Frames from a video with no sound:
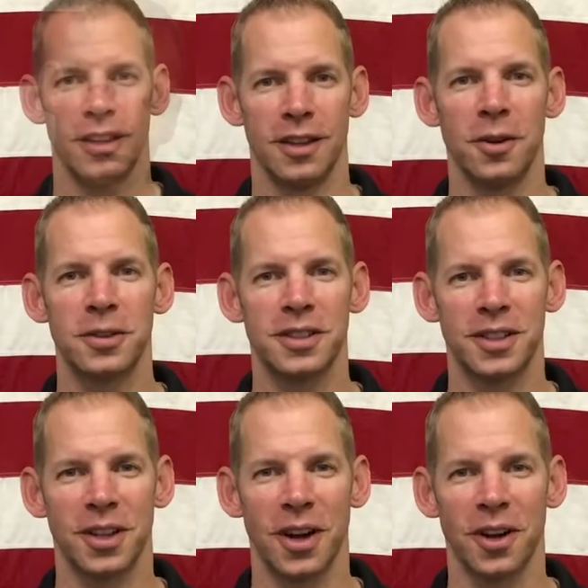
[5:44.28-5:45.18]
Lois and
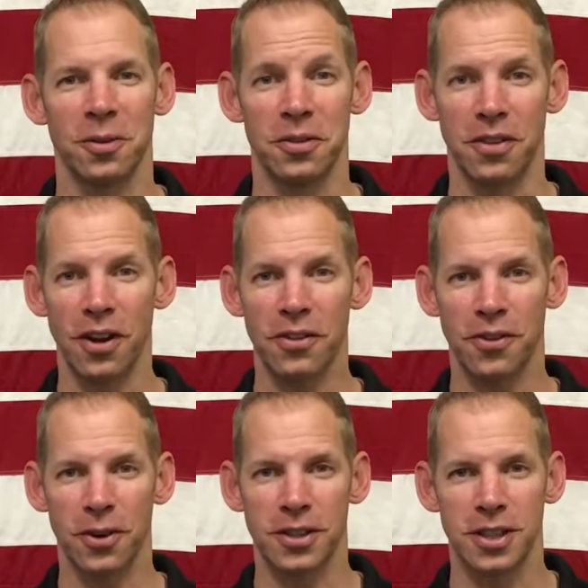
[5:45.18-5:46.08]
Clark were very
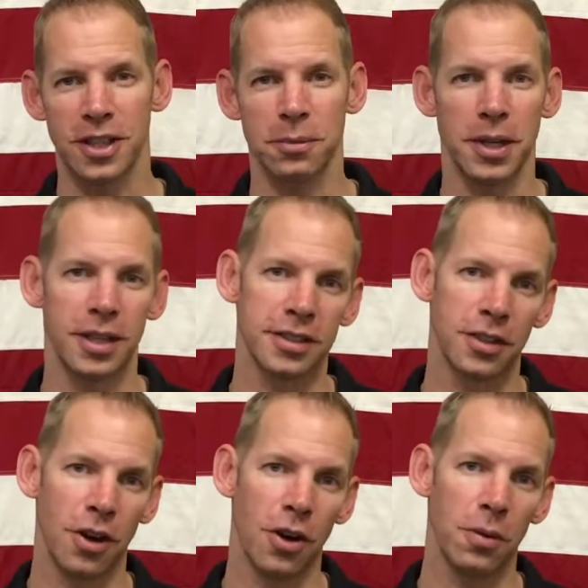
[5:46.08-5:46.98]
fortunate because
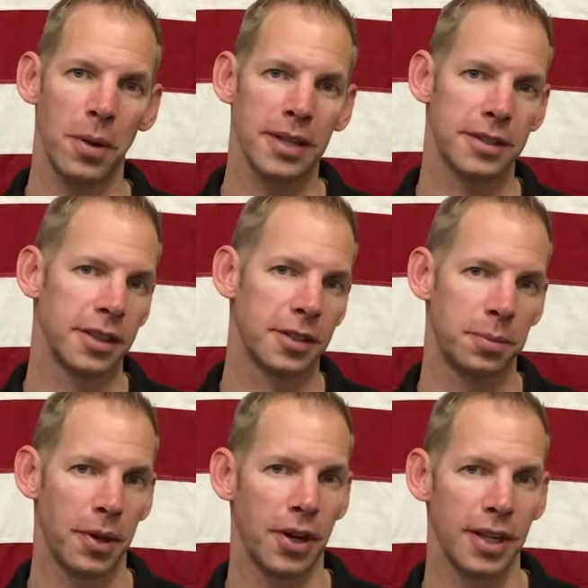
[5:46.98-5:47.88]
their home has
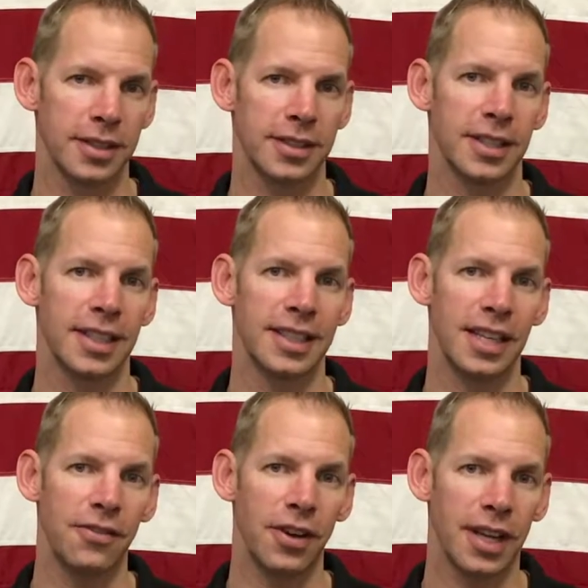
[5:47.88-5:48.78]
experienced
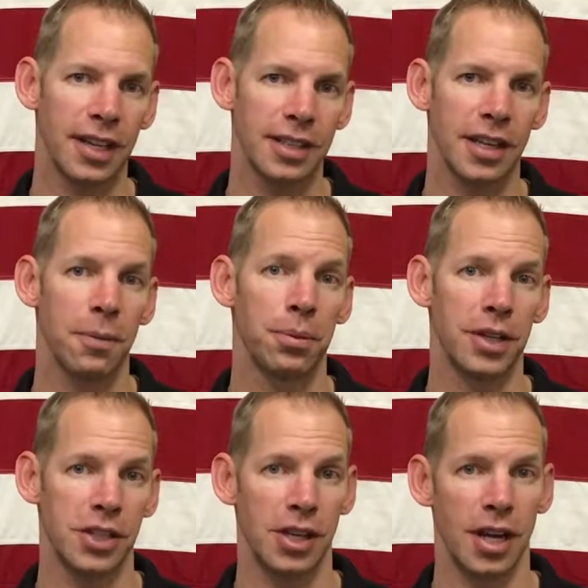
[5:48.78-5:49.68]
significant
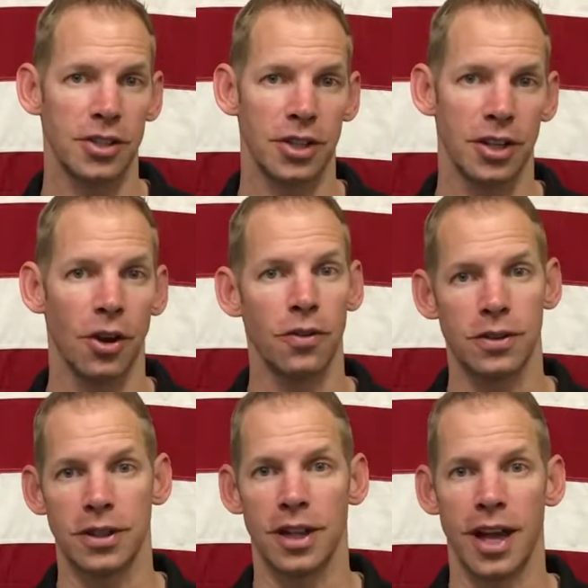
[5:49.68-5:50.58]
appreciation over
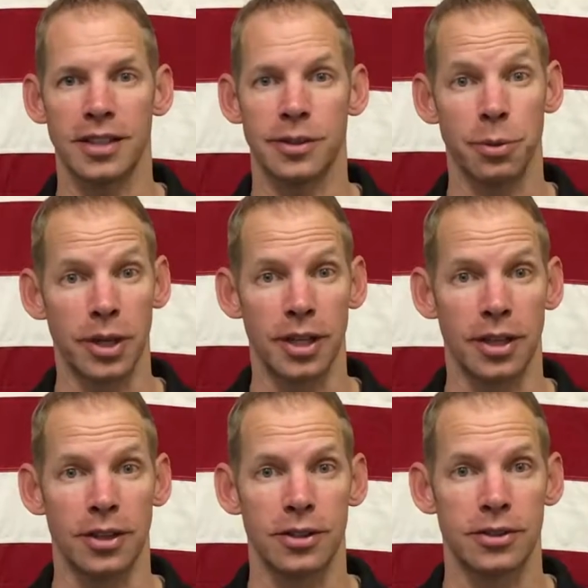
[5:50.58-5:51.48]
the last 3
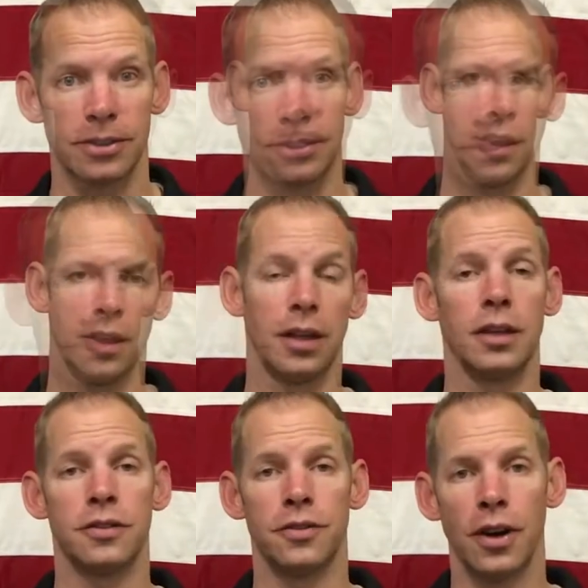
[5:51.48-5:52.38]
years.
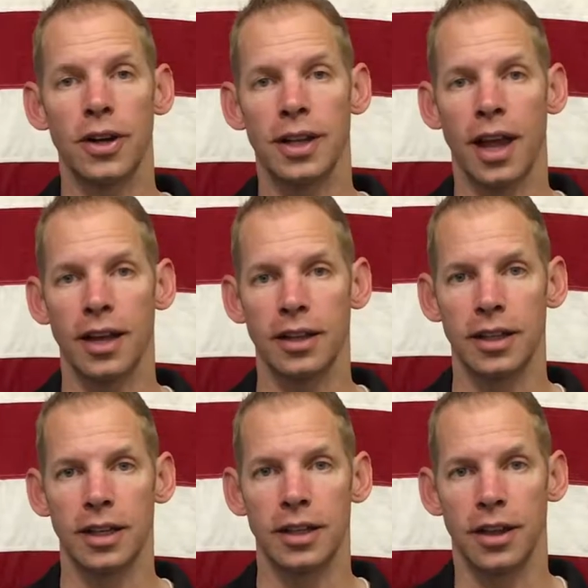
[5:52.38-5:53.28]
It's very
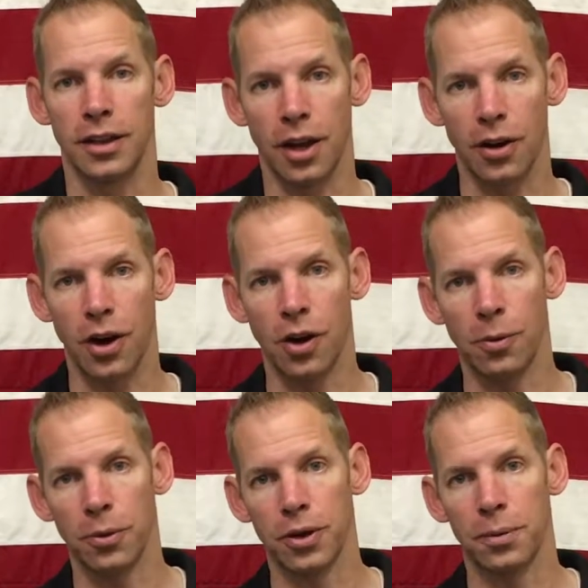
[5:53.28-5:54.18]
likely that their
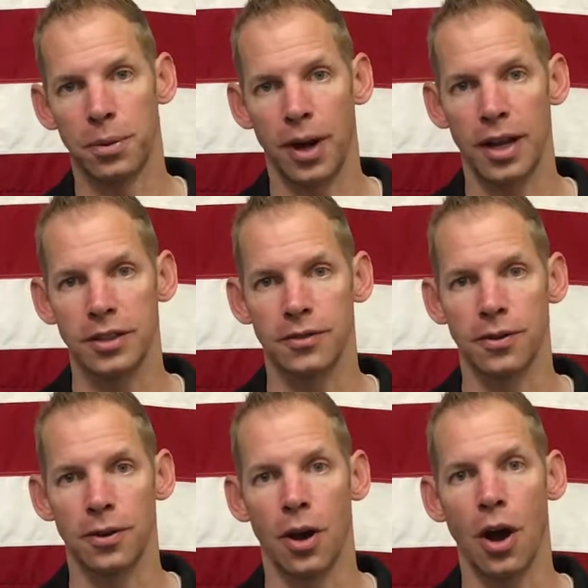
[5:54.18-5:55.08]
home would appraise
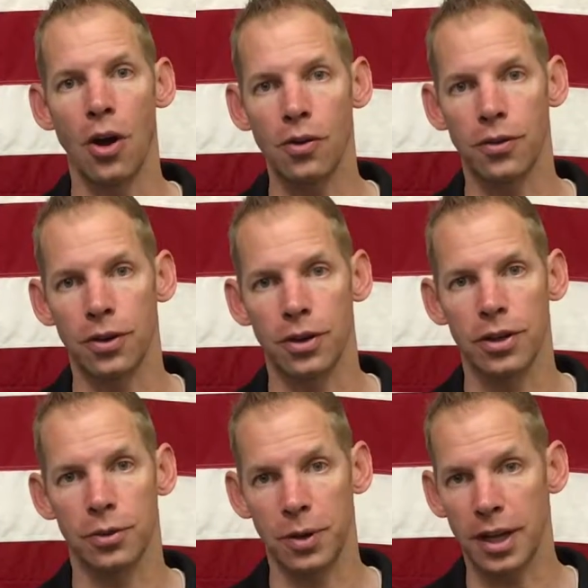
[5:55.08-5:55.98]
for over
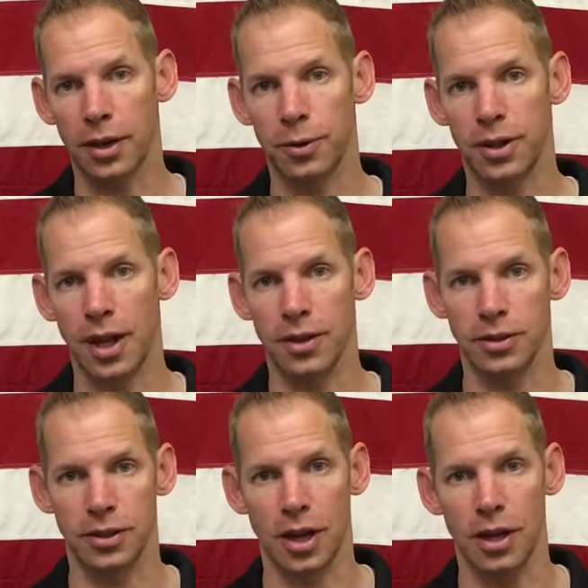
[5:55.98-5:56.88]

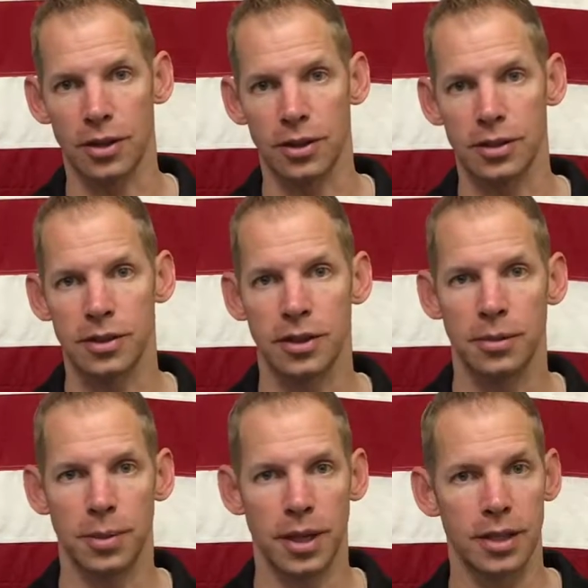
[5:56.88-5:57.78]
$300,000
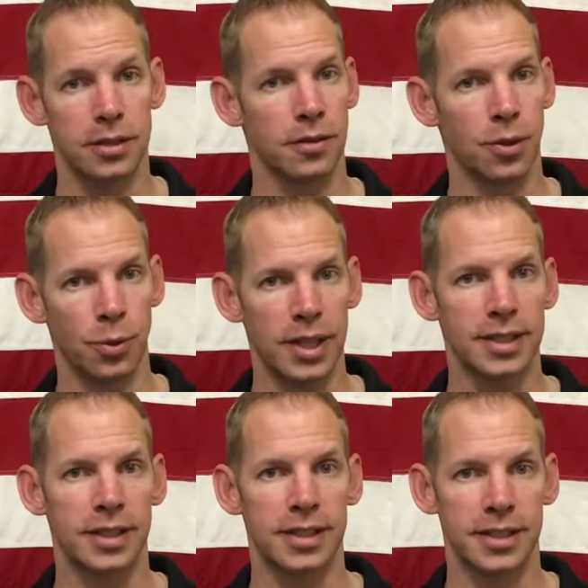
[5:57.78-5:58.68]
because of the
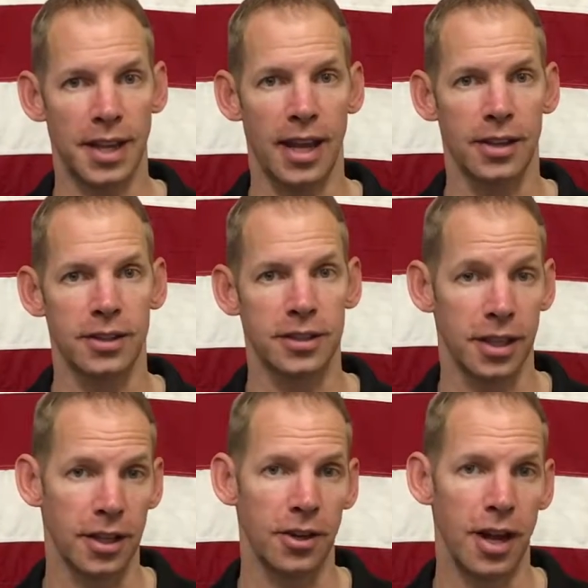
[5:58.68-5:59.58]
recent sales
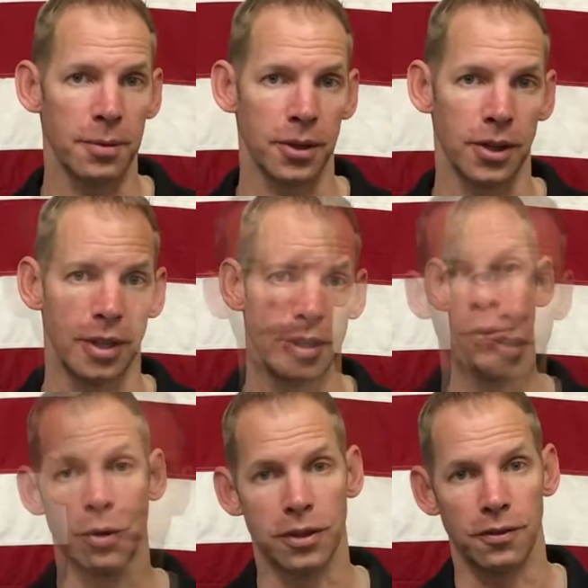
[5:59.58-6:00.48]
in their neighborhood.
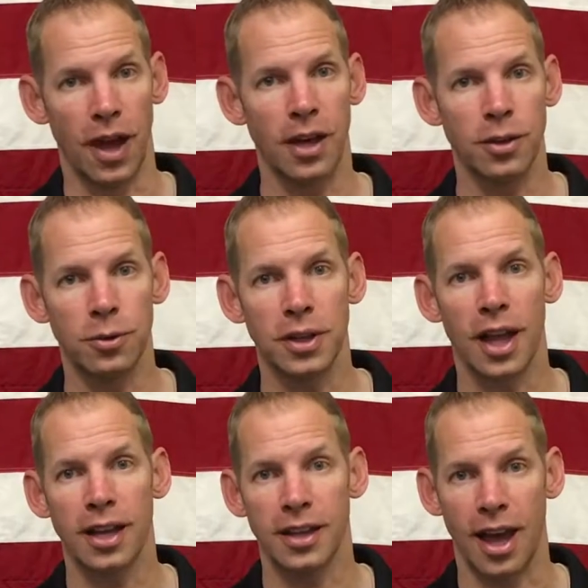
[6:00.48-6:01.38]
With a value
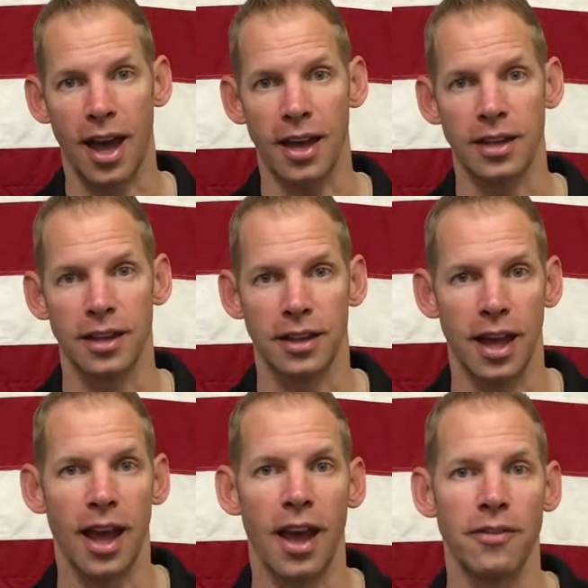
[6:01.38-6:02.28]
like that,
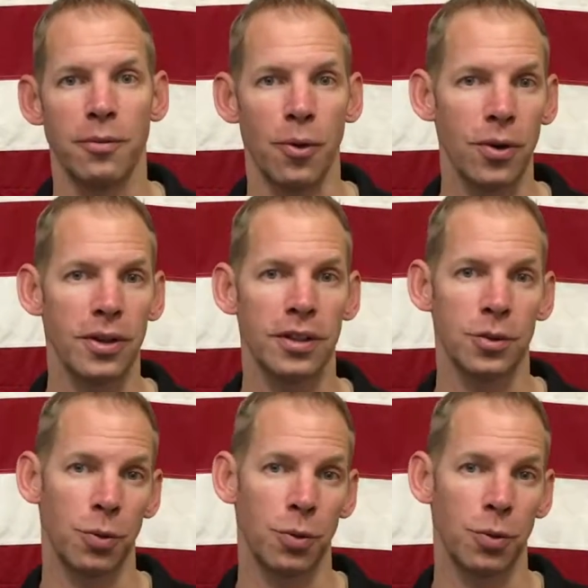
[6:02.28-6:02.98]
they have more than